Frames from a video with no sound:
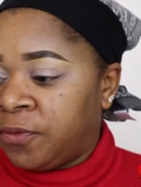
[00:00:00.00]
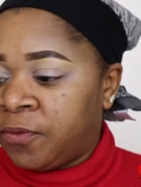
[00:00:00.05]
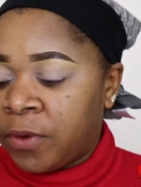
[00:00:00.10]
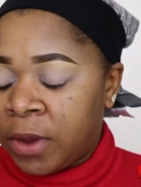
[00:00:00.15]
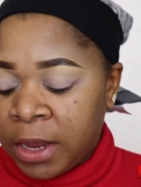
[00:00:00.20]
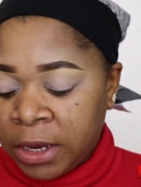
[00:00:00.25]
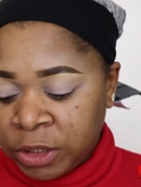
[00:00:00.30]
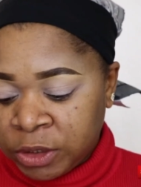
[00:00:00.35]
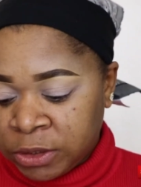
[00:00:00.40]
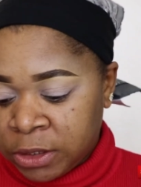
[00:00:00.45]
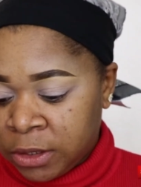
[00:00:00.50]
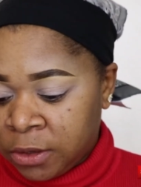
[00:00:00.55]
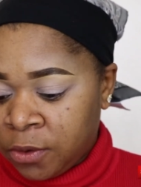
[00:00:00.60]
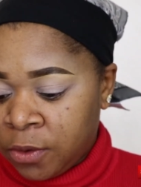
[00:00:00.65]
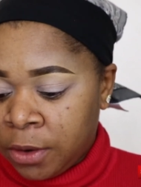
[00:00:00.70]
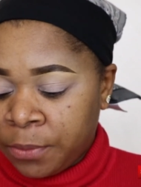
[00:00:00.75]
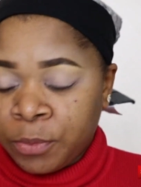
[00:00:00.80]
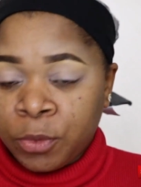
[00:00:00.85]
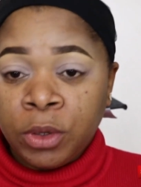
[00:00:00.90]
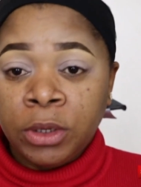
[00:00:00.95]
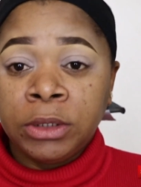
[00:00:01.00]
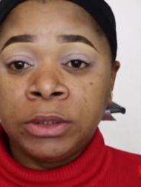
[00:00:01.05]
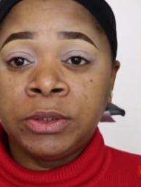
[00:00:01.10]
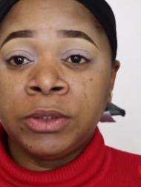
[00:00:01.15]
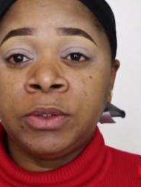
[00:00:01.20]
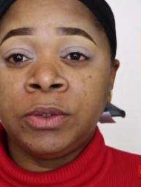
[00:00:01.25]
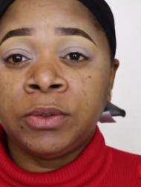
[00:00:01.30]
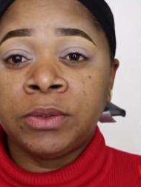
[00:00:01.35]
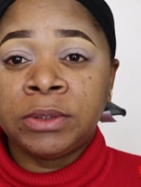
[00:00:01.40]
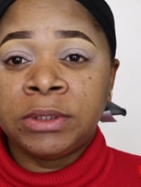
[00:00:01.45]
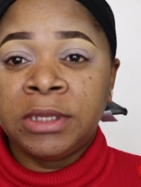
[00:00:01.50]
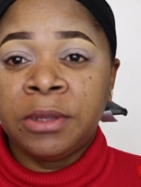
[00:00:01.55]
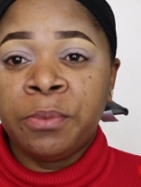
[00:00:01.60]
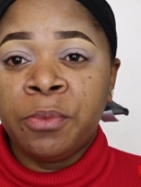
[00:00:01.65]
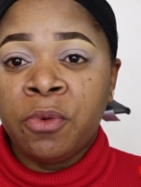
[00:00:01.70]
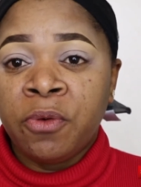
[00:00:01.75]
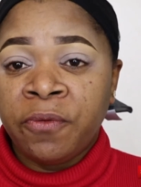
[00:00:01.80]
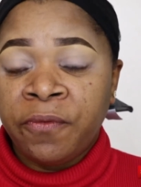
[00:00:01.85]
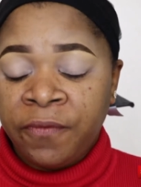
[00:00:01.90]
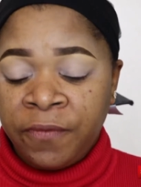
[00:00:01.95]
For eyeshadow, I'm going to use the
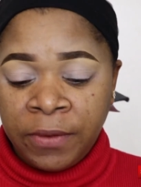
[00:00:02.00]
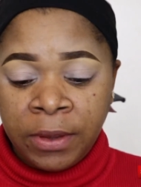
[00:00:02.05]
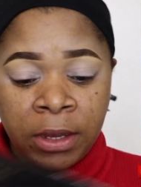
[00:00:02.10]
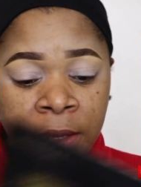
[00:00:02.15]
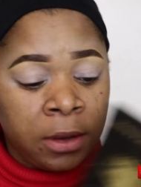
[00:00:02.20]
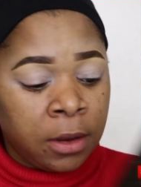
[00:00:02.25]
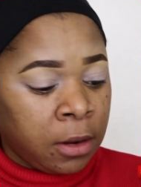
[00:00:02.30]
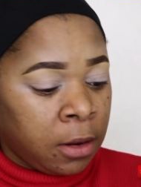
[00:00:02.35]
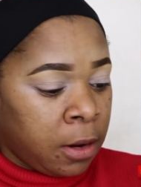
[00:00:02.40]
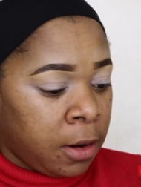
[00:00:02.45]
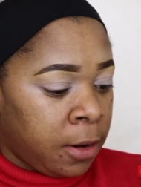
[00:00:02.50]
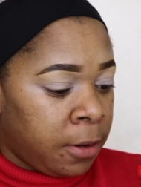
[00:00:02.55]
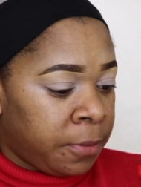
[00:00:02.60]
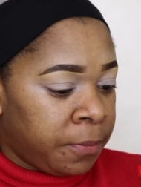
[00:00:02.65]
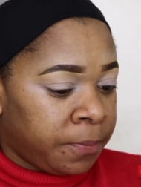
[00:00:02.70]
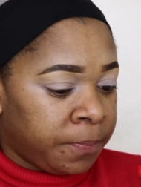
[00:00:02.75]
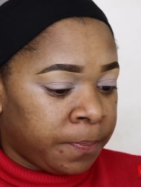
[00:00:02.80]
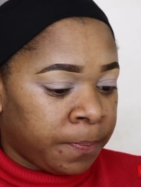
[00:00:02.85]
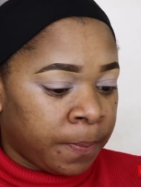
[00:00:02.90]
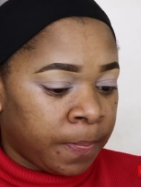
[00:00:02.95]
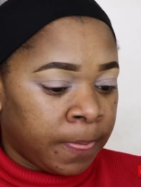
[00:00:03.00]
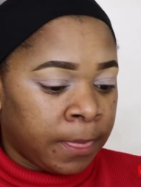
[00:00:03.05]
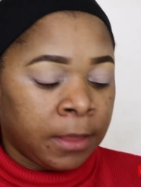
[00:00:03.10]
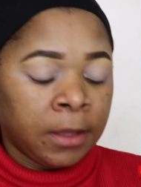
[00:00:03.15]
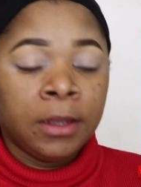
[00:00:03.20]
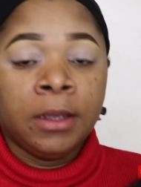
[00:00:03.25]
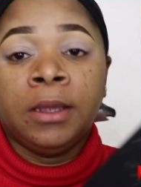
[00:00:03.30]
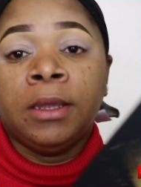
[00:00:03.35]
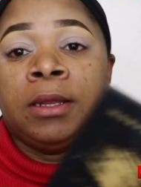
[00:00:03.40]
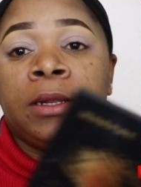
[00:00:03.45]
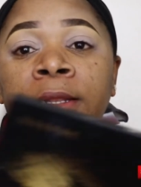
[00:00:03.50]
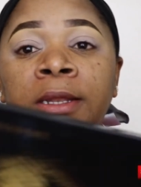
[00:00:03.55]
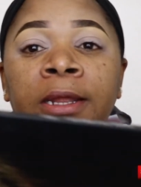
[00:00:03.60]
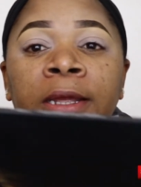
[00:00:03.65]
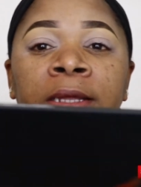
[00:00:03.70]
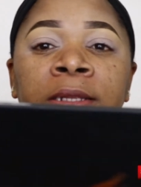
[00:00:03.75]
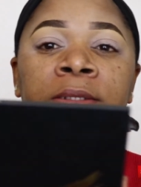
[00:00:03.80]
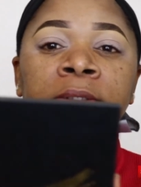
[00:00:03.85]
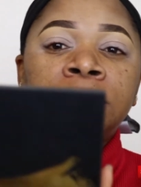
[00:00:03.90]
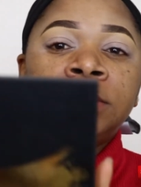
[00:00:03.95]
Morphe
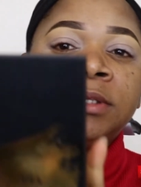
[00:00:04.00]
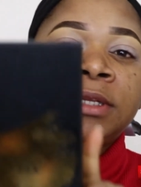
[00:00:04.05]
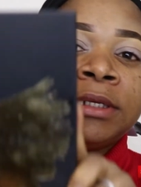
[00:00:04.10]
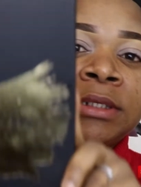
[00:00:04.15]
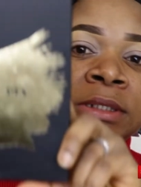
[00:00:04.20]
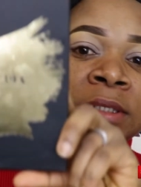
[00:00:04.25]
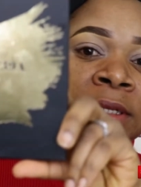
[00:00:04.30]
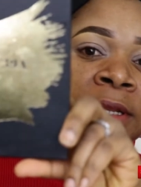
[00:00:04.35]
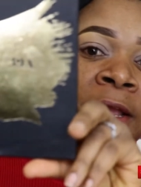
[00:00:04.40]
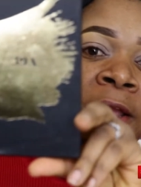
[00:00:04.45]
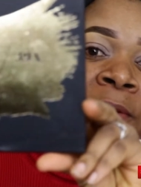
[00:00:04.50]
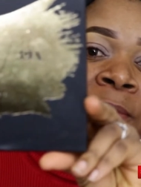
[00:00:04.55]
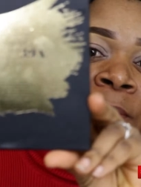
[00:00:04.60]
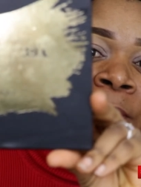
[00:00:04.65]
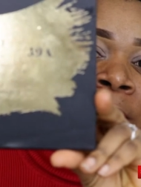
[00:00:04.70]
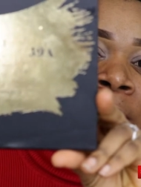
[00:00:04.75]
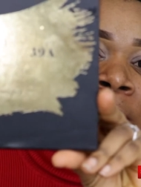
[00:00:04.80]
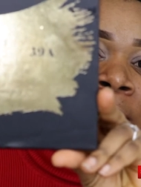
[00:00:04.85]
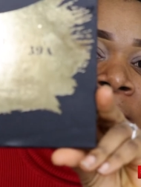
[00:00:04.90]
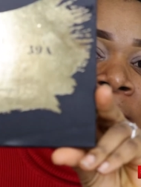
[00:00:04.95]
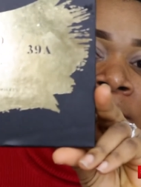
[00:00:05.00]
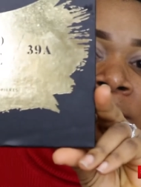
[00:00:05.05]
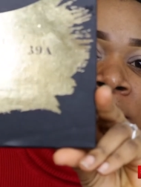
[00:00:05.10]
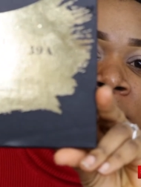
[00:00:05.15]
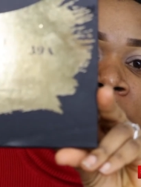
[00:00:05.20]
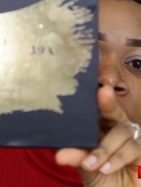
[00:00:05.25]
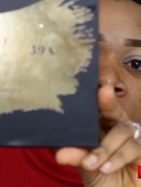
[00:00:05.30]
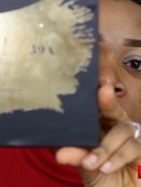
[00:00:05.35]
939 palette.